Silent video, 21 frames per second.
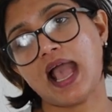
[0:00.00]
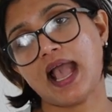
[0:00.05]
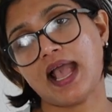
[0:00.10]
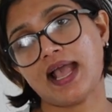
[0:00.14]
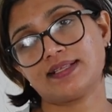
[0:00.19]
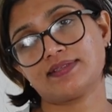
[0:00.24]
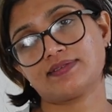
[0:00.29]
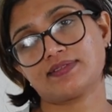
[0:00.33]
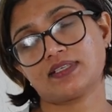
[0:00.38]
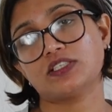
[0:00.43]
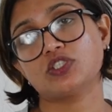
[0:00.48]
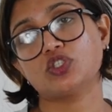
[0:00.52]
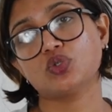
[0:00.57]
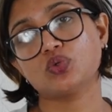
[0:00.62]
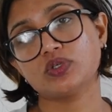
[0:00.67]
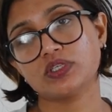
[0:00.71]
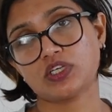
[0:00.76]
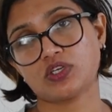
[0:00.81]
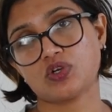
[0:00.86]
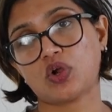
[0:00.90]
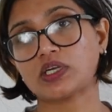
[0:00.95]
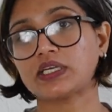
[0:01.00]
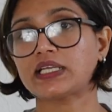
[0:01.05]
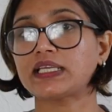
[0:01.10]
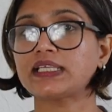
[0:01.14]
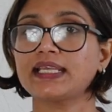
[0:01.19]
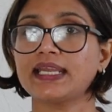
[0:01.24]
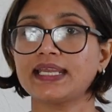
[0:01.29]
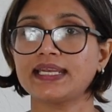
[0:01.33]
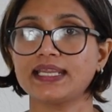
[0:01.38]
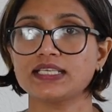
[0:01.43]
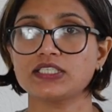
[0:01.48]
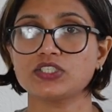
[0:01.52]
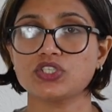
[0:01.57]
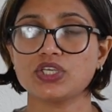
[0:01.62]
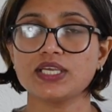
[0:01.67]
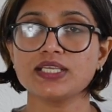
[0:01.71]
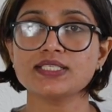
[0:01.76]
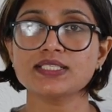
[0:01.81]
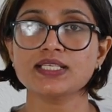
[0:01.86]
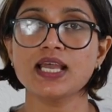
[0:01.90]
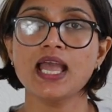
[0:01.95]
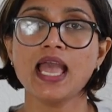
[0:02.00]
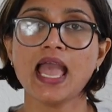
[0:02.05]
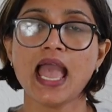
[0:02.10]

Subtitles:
as a junior doctor in the NHS.